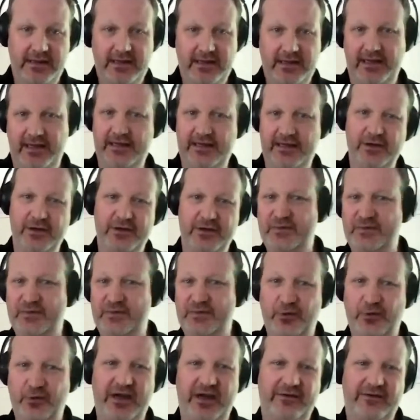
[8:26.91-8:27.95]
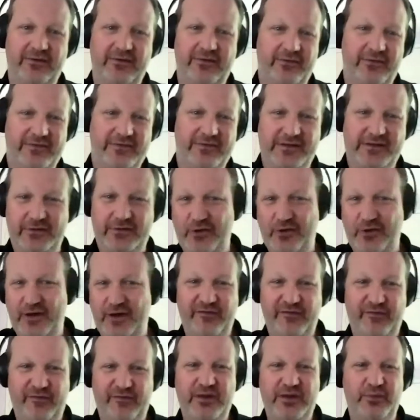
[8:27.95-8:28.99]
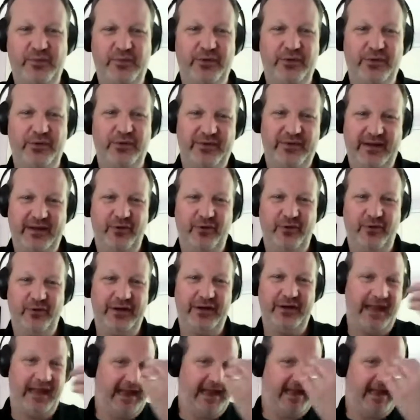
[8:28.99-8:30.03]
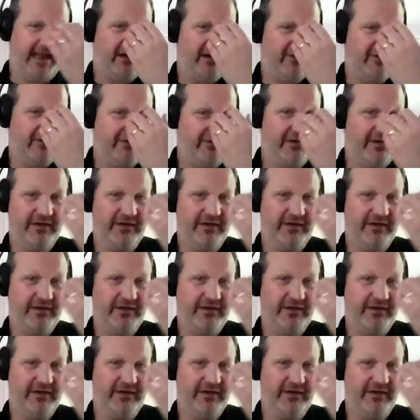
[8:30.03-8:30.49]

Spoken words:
And here are some great creative people that we're going to have